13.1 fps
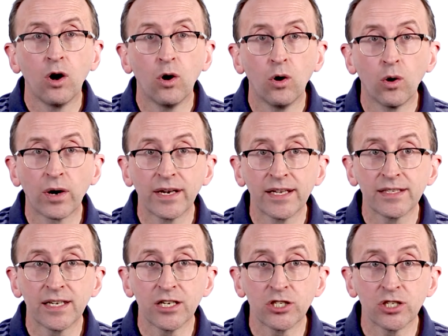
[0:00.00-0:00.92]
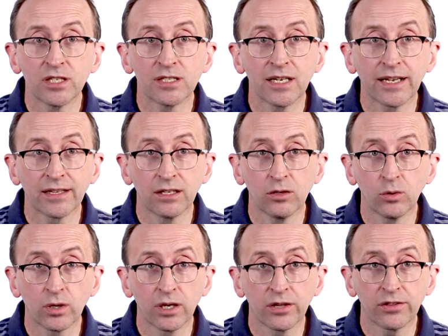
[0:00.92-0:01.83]
organisations like the
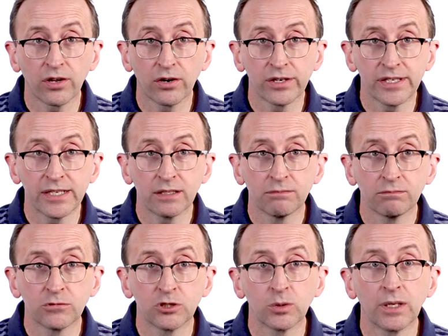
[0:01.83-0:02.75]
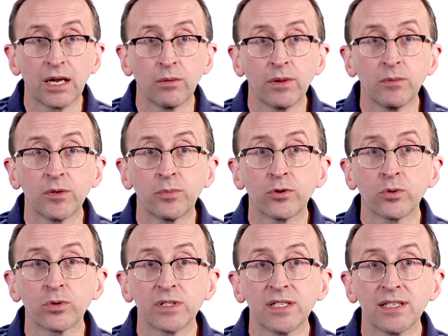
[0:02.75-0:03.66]
local authority to allow them to
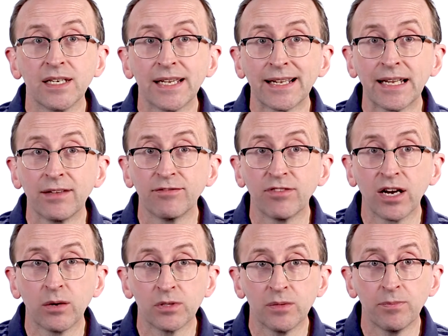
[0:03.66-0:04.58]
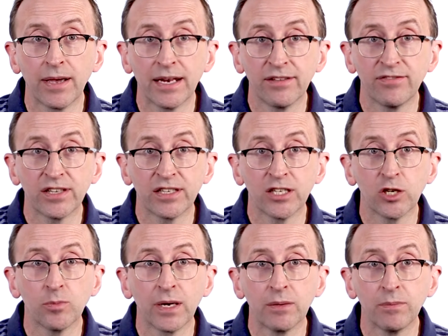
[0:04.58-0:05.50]
process any claim for housing benefit that
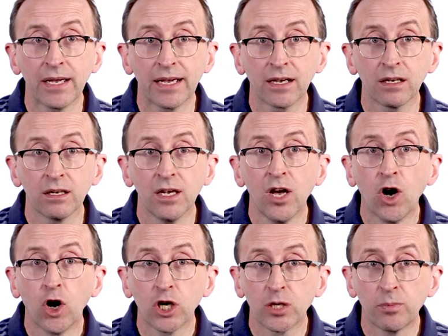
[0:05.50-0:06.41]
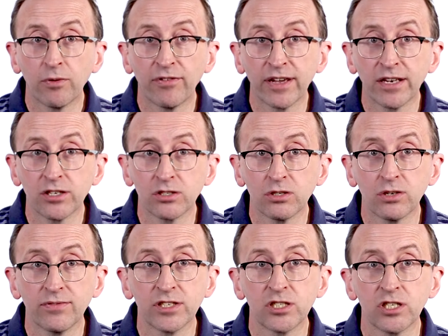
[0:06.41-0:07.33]
you might make or to provide a
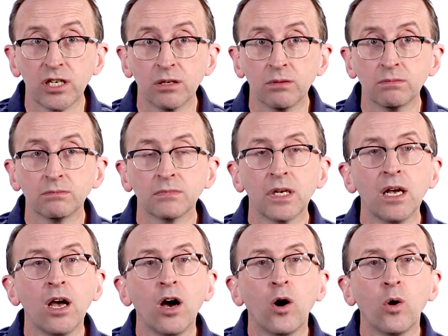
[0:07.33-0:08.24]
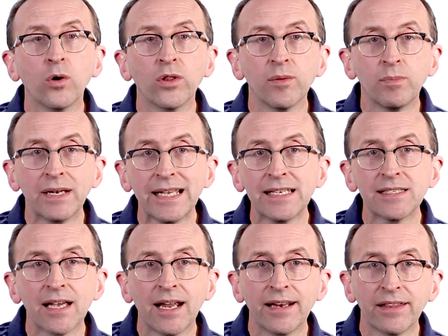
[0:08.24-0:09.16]
service to you, or the
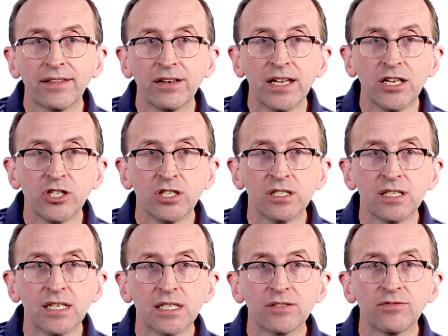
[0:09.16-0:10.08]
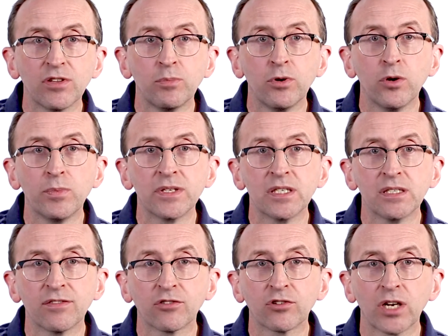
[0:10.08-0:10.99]
police and other agencies for the
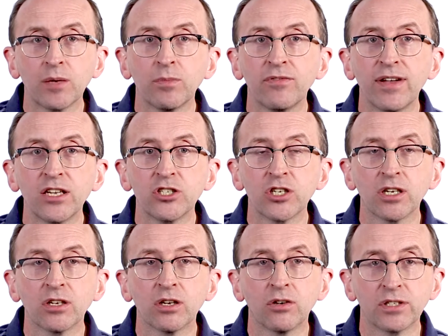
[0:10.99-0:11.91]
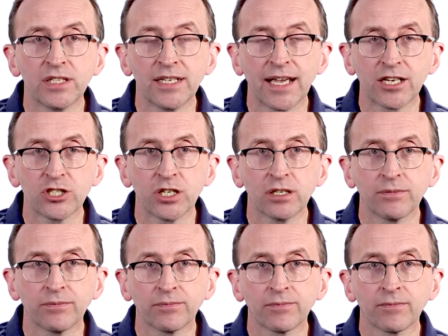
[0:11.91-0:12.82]
purposes of crime prevention or detection.